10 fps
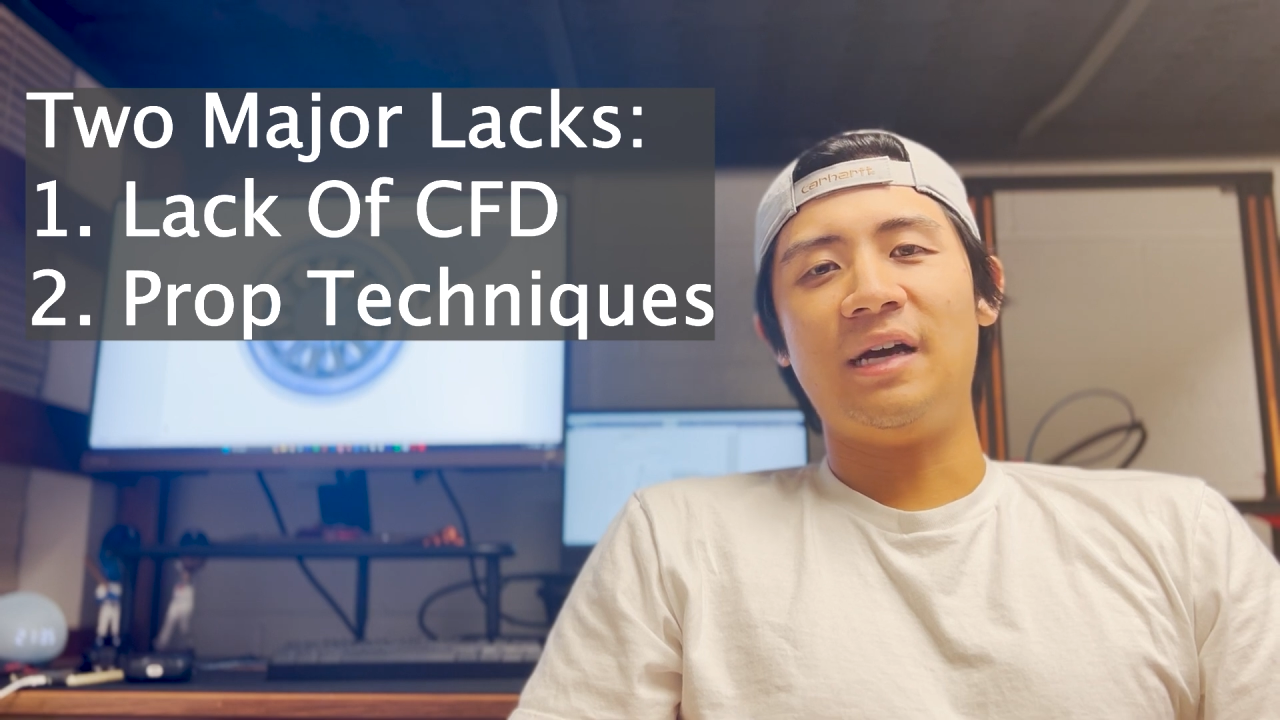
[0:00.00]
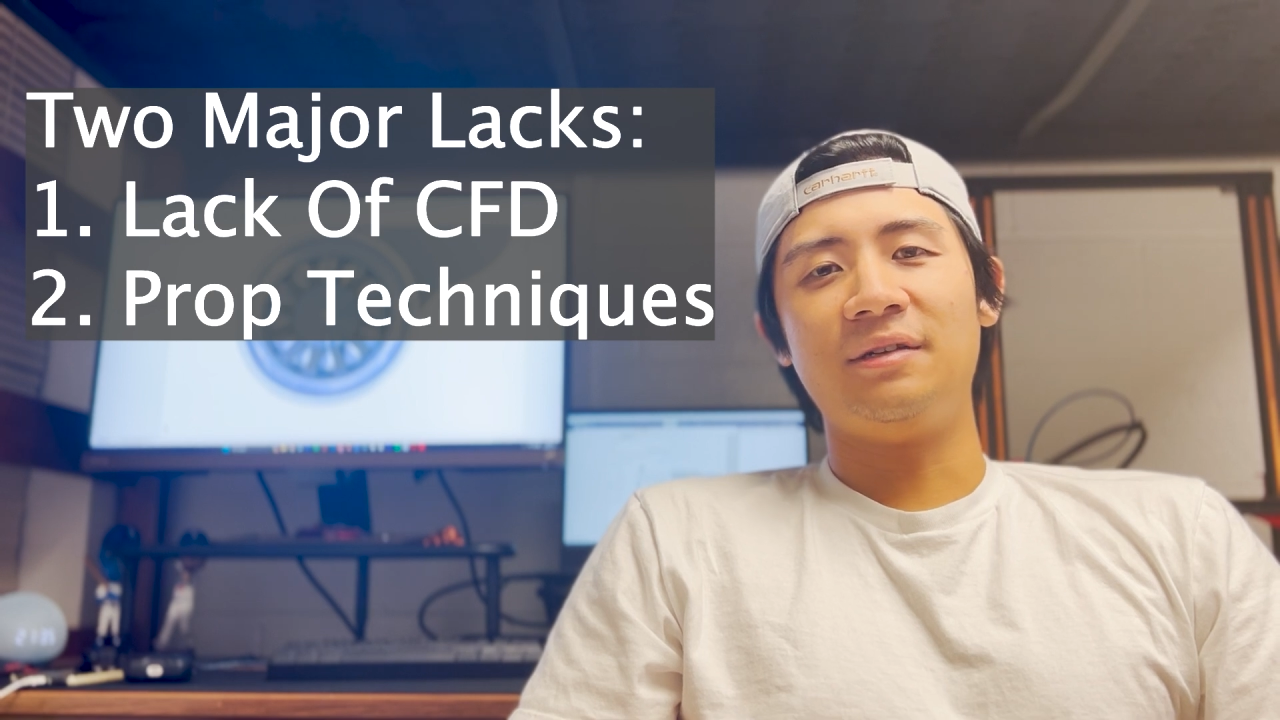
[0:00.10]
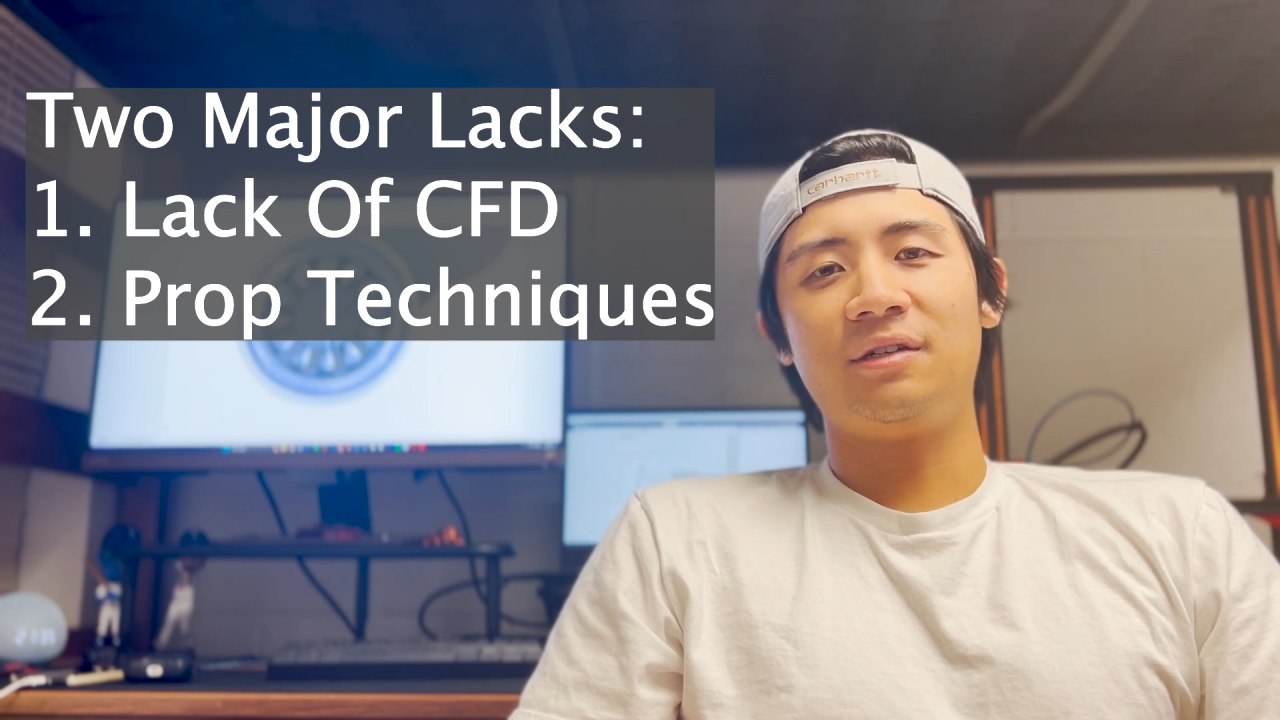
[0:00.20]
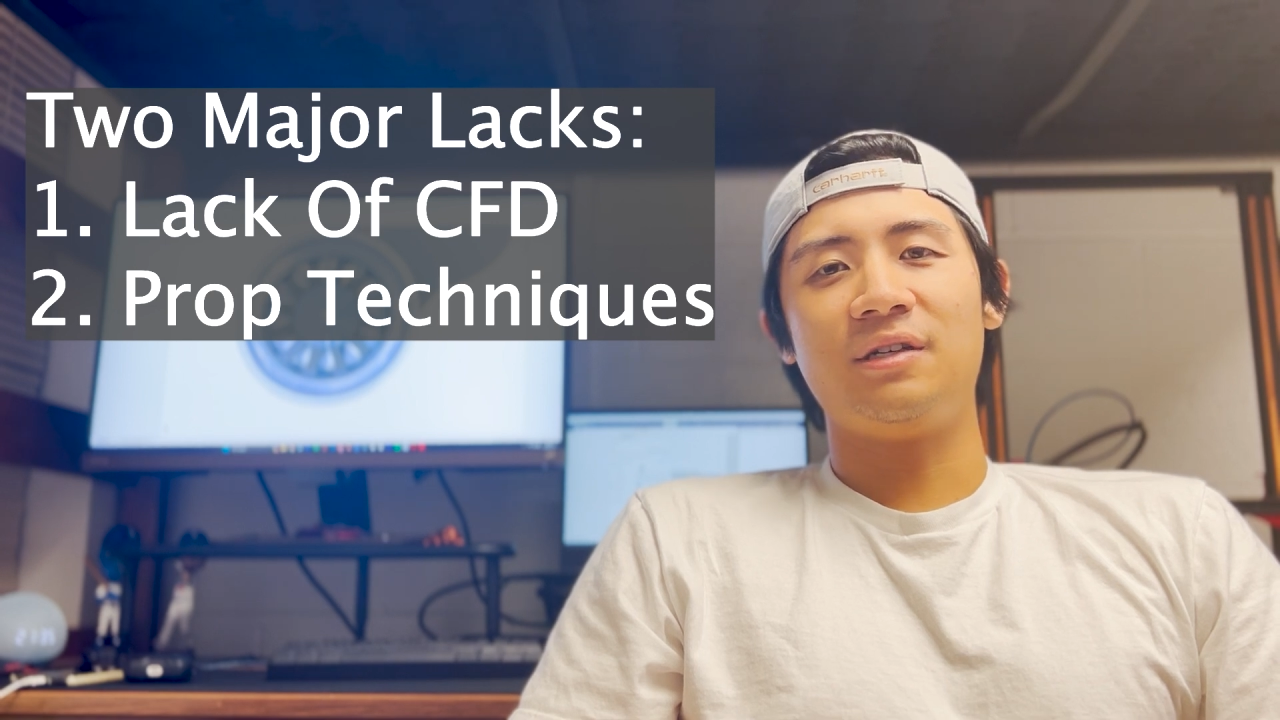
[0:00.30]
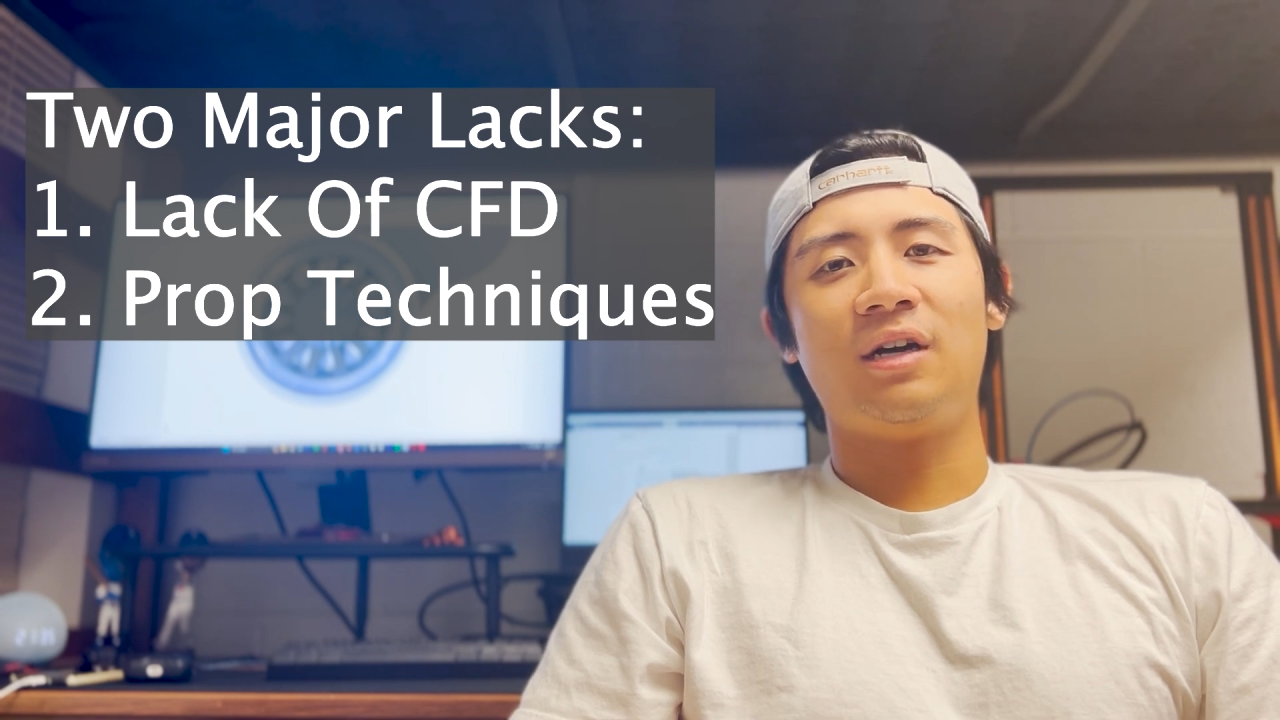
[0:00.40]

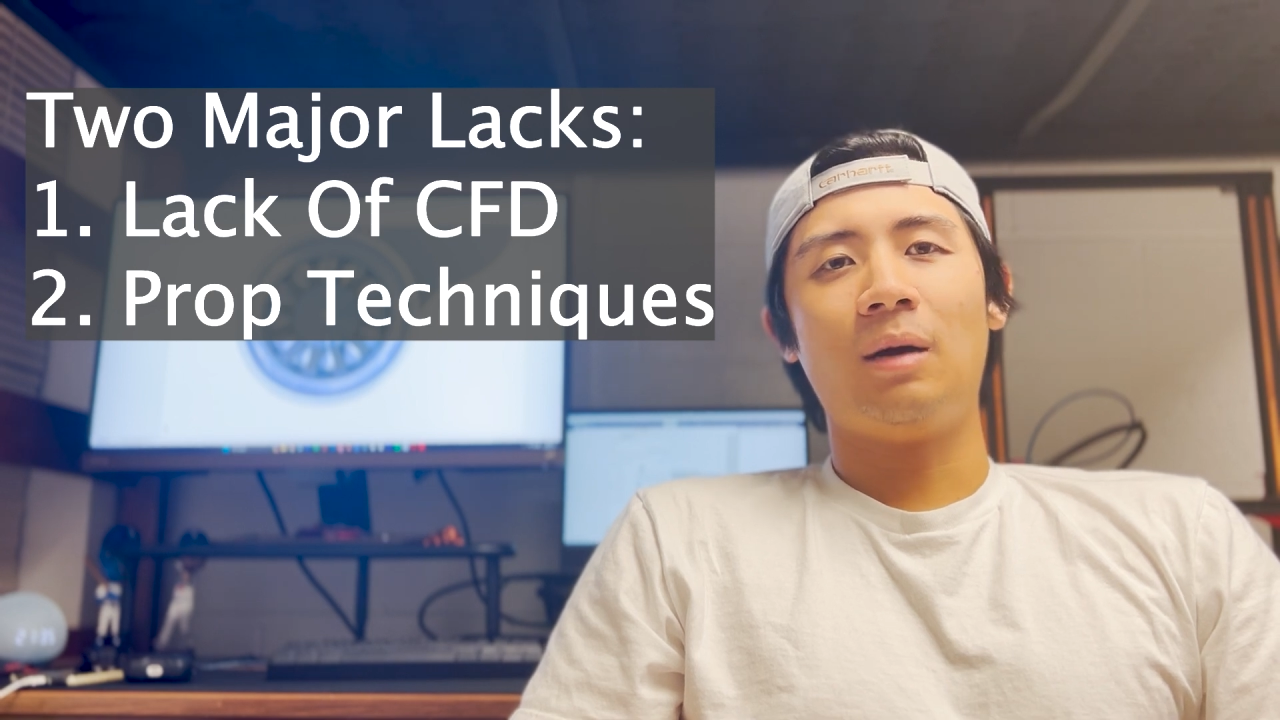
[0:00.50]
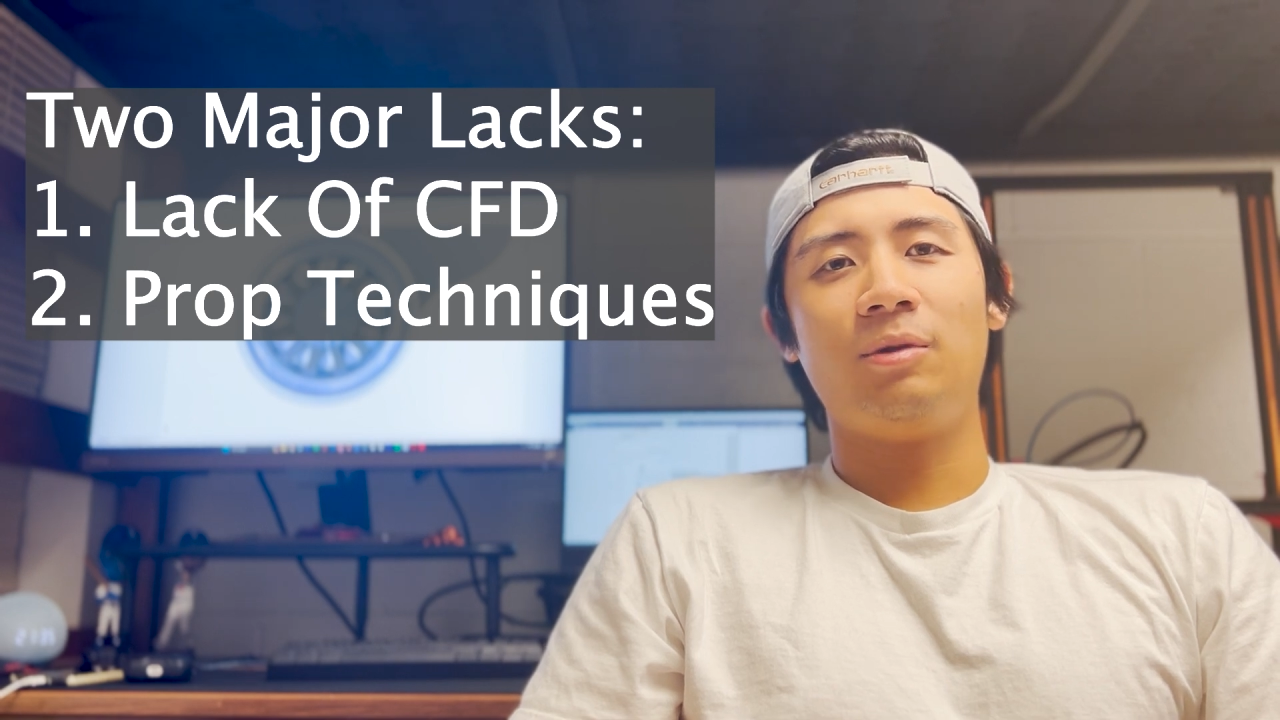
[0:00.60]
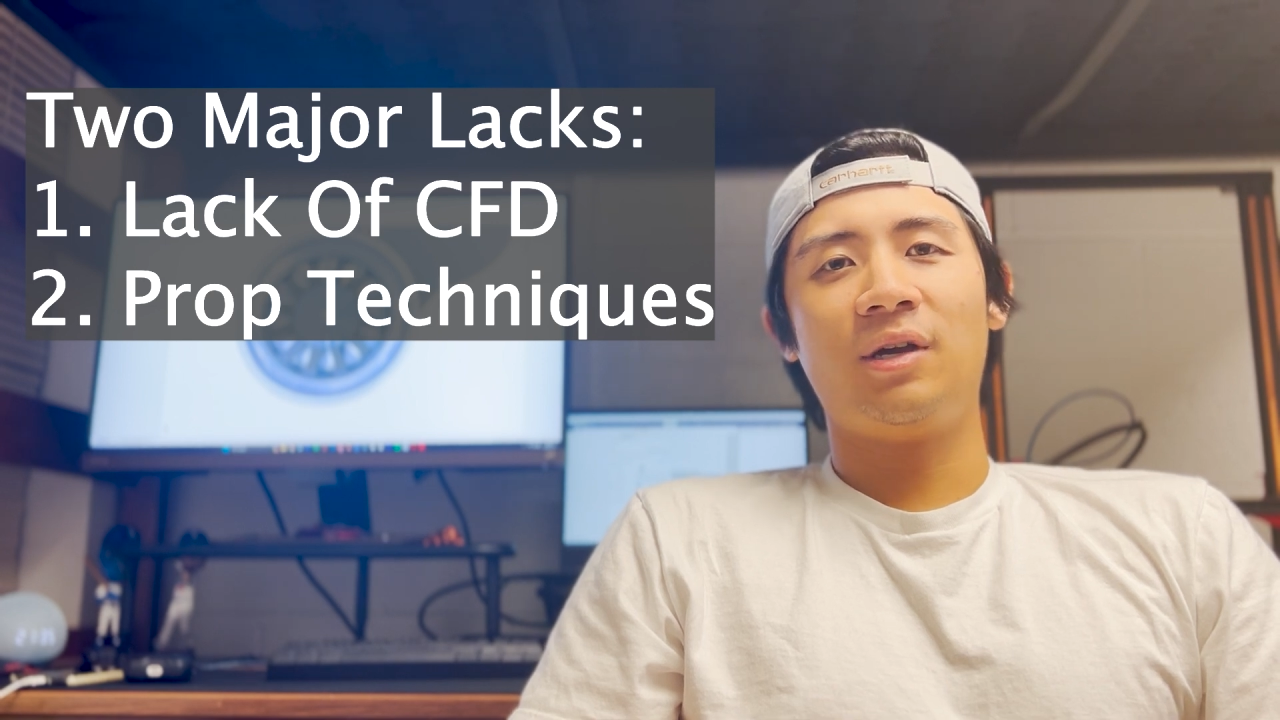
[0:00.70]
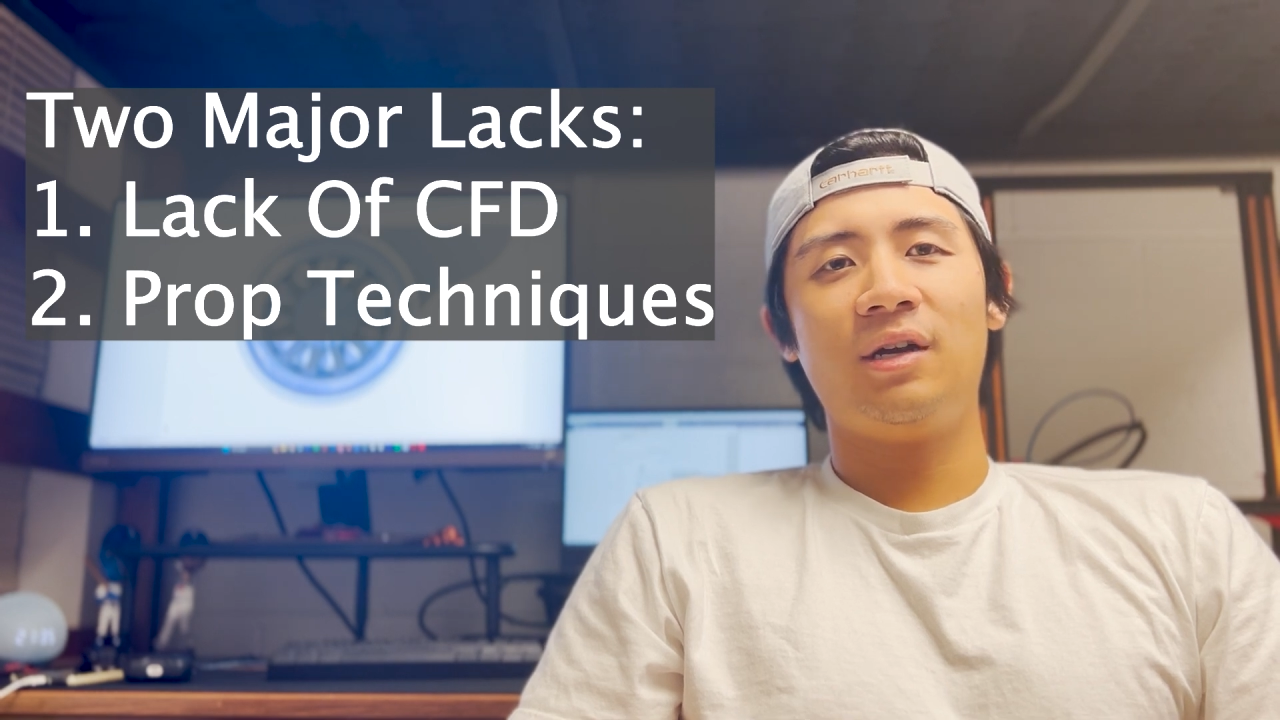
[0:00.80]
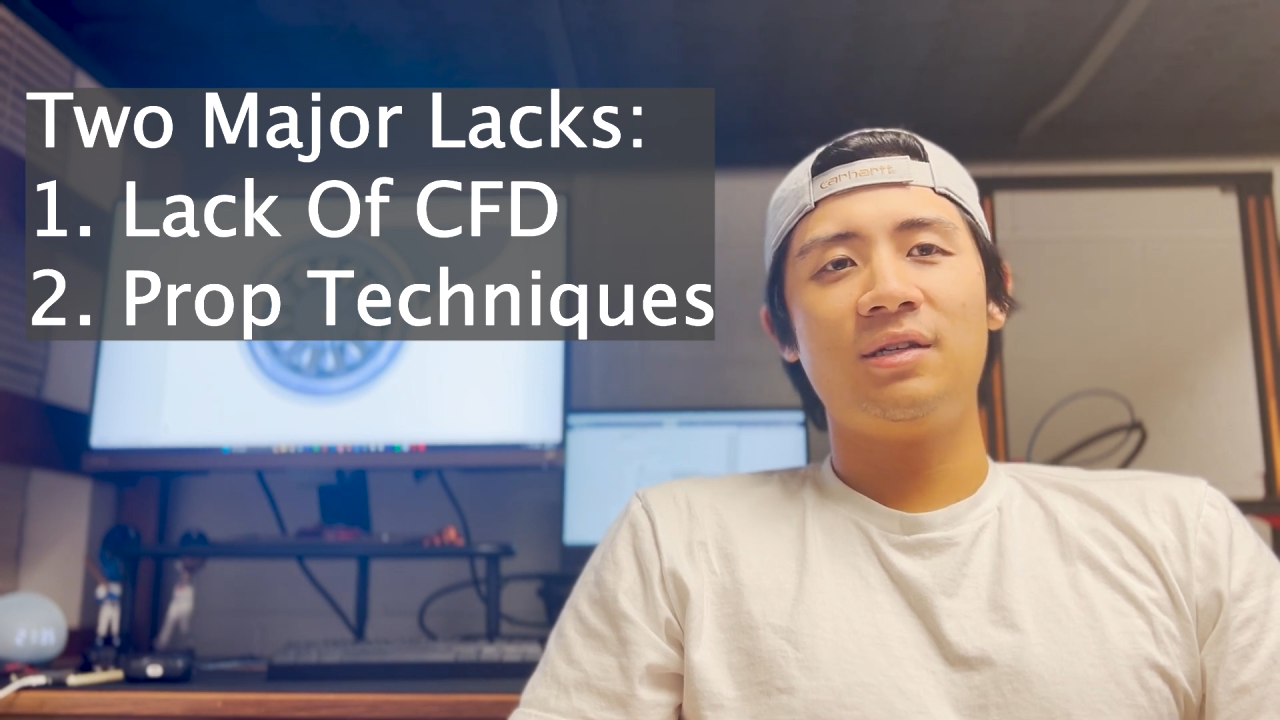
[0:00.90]
endlessly
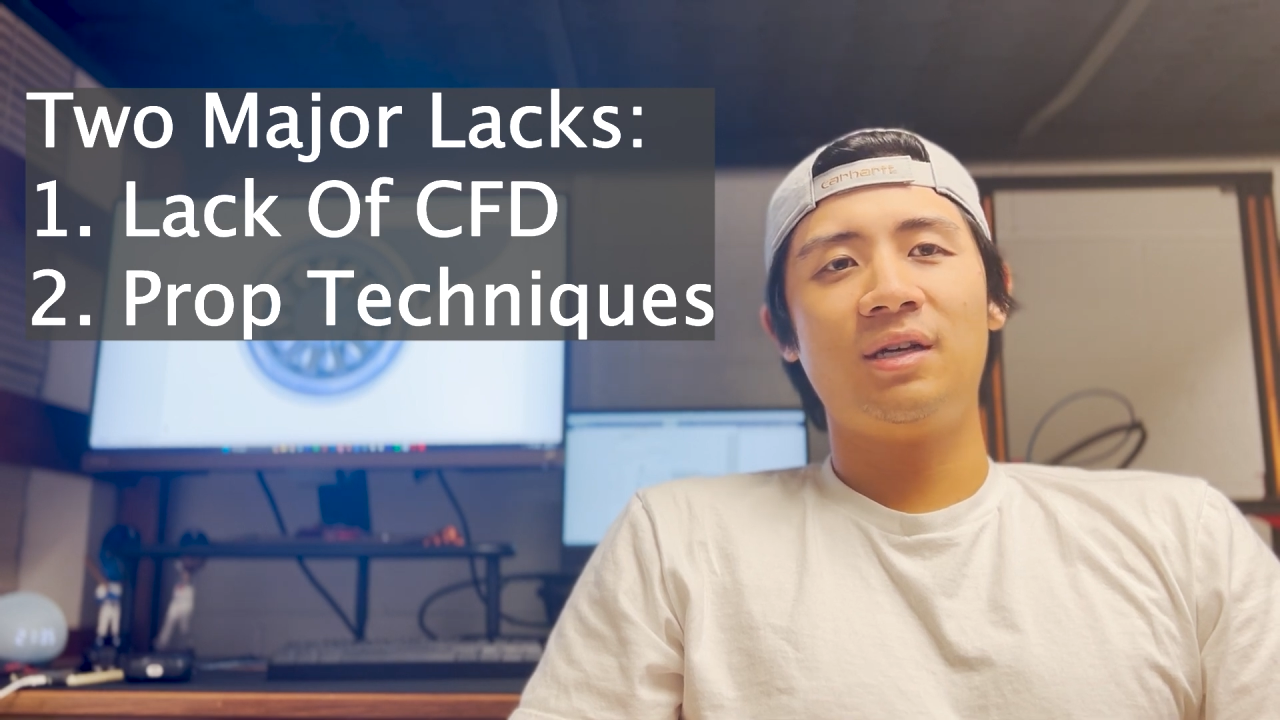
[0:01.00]
complicated